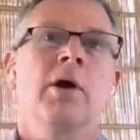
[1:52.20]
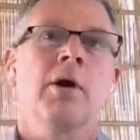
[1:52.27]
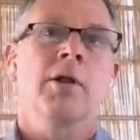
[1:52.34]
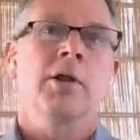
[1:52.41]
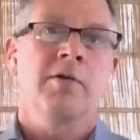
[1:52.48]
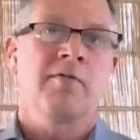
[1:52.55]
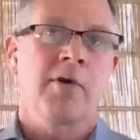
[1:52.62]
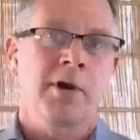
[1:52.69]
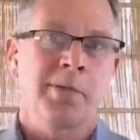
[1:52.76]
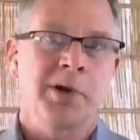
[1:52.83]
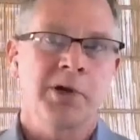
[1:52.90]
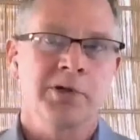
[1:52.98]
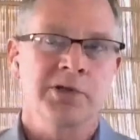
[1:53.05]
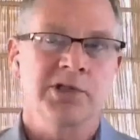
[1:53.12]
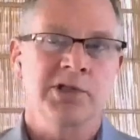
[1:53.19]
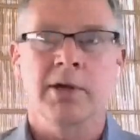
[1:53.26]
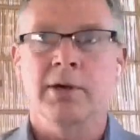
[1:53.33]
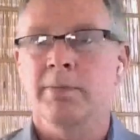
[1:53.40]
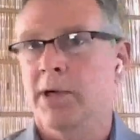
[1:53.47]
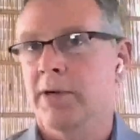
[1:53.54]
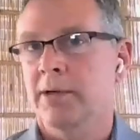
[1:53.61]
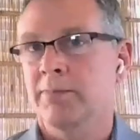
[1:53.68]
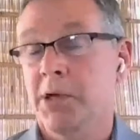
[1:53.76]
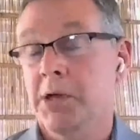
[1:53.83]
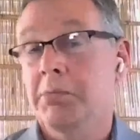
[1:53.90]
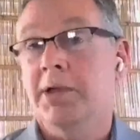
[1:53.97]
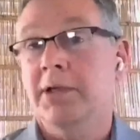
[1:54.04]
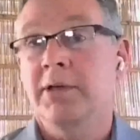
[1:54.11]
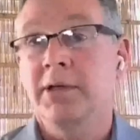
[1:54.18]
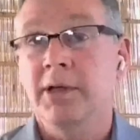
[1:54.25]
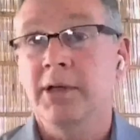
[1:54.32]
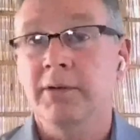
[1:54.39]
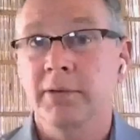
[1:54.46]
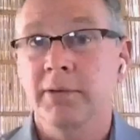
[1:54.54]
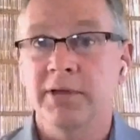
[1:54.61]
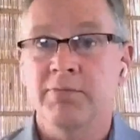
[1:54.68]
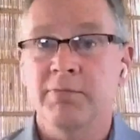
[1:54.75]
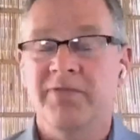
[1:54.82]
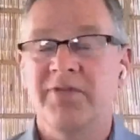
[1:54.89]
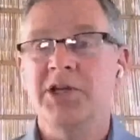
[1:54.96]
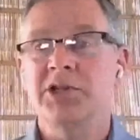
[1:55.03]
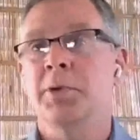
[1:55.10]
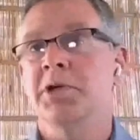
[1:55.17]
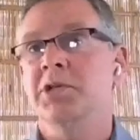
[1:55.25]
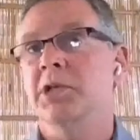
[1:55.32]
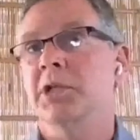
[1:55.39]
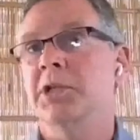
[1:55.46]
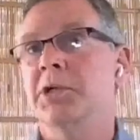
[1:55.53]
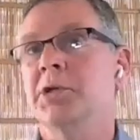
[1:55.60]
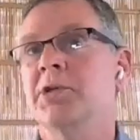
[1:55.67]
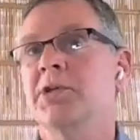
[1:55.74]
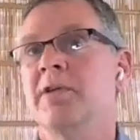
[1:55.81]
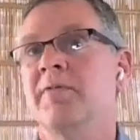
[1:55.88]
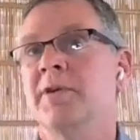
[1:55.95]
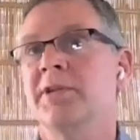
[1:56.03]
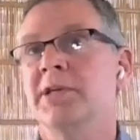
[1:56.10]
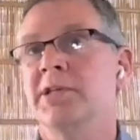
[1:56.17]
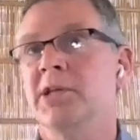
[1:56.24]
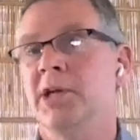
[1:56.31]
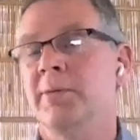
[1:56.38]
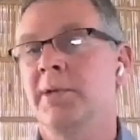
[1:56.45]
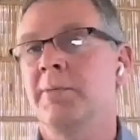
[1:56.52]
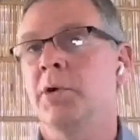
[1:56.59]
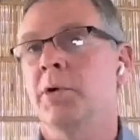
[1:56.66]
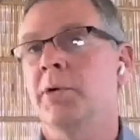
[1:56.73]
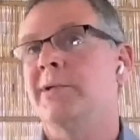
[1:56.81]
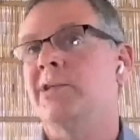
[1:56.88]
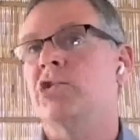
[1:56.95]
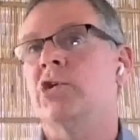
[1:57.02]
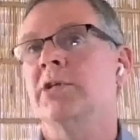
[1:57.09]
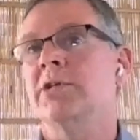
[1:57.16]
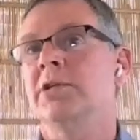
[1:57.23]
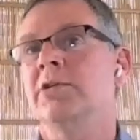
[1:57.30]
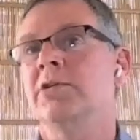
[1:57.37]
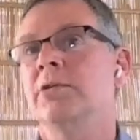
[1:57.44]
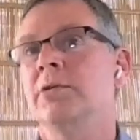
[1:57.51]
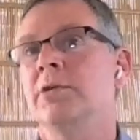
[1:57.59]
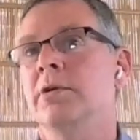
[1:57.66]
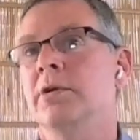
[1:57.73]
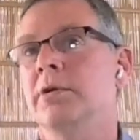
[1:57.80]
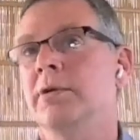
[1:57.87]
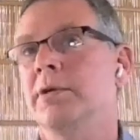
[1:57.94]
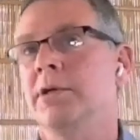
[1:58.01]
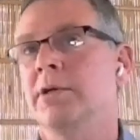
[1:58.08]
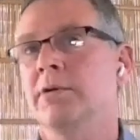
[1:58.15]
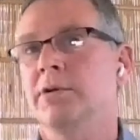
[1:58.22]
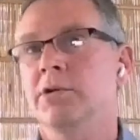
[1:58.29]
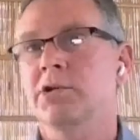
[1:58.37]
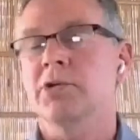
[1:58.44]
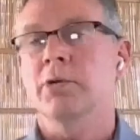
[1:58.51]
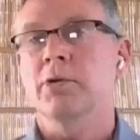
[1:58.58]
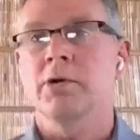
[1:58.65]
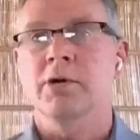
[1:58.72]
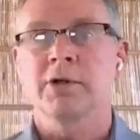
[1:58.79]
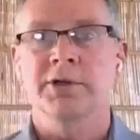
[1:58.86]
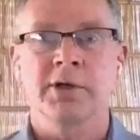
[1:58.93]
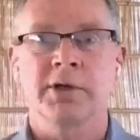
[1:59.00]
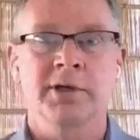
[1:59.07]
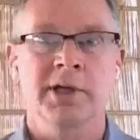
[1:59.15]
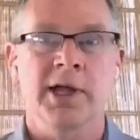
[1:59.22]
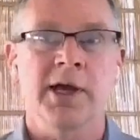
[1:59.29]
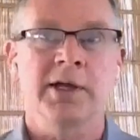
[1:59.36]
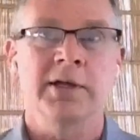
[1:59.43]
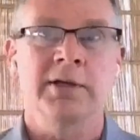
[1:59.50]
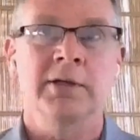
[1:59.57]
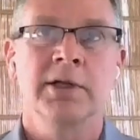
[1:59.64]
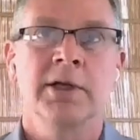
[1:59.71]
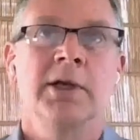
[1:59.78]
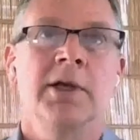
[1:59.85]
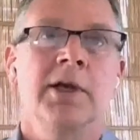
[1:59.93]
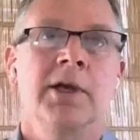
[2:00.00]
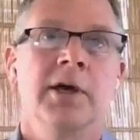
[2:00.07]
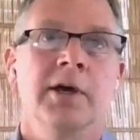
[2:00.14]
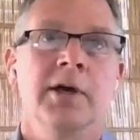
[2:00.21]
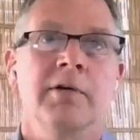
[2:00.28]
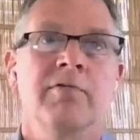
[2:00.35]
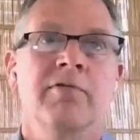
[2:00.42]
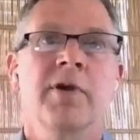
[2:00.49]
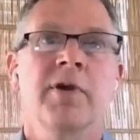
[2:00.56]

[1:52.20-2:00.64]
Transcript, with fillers: all of our posts are, are public. You know, As Facebook's a little different. They tend to be more restricted to your, you know, your so-called online uh,